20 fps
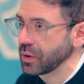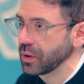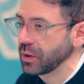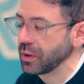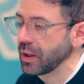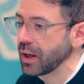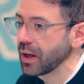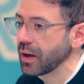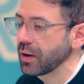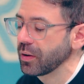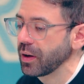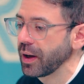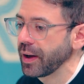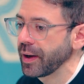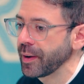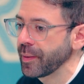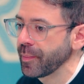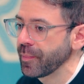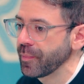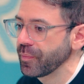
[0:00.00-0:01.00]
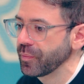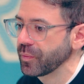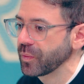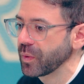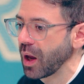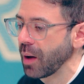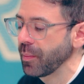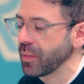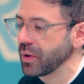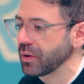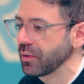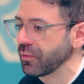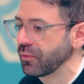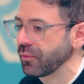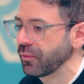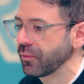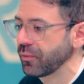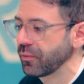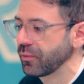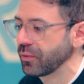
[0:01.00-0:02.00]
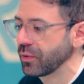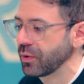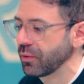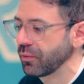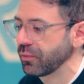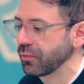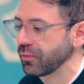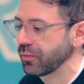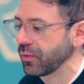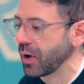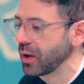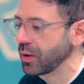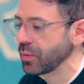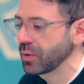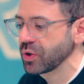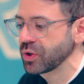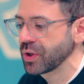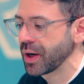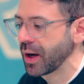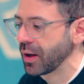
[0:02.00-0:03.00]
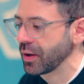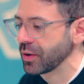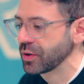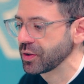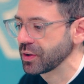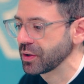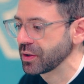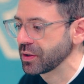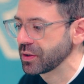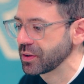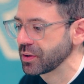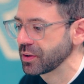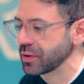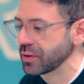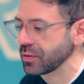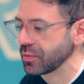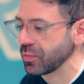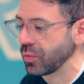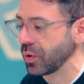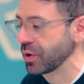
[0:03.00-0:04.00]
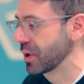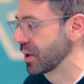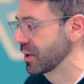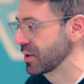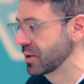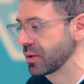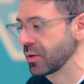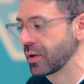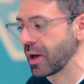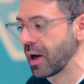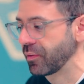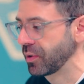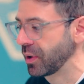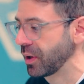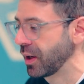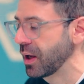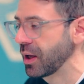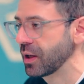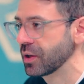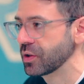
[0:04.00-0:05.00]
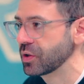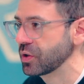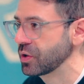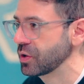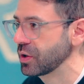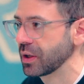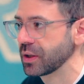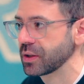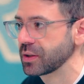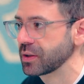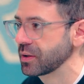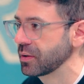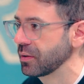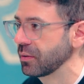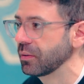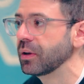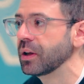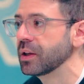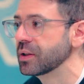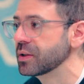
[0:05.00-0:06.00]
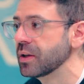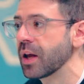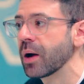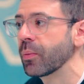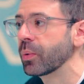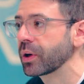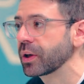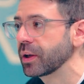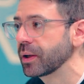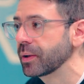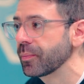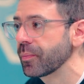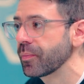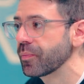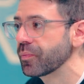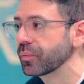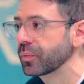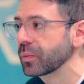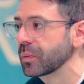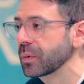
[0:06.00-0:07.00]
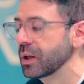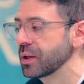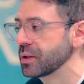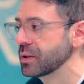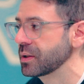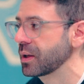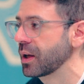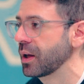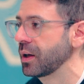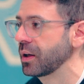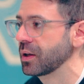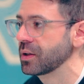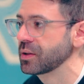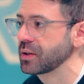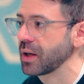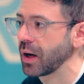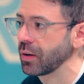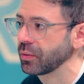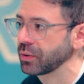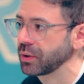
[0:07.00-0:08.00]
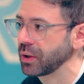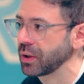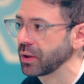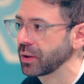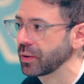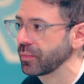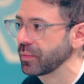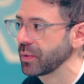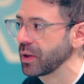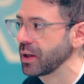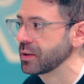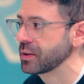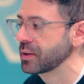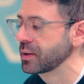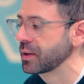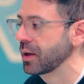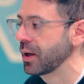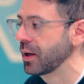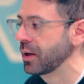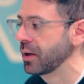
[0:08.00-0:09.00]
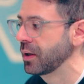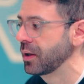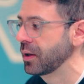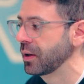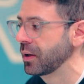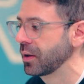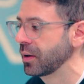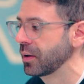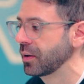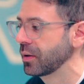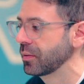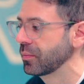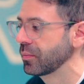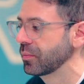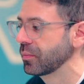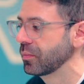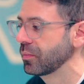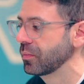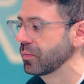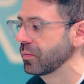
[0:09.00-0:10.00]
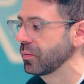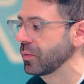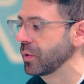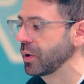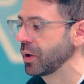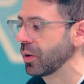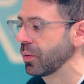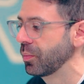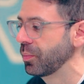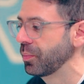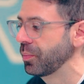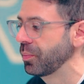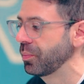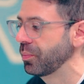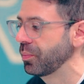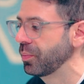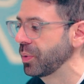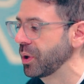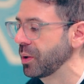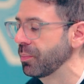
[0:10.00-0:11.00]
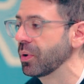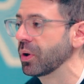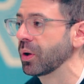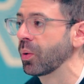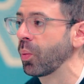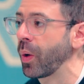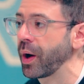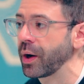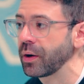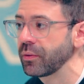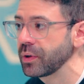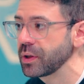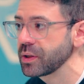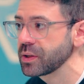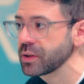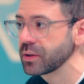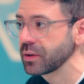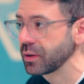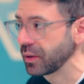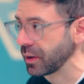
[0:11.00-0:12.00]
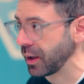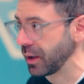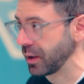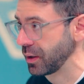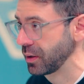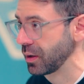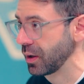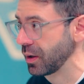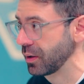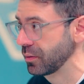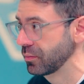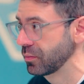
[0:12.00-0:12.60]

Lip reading: Yeah, I mean, the following challenges, which I still have today, it's networking. It's getting us out there. It's getting, people aware of us, getting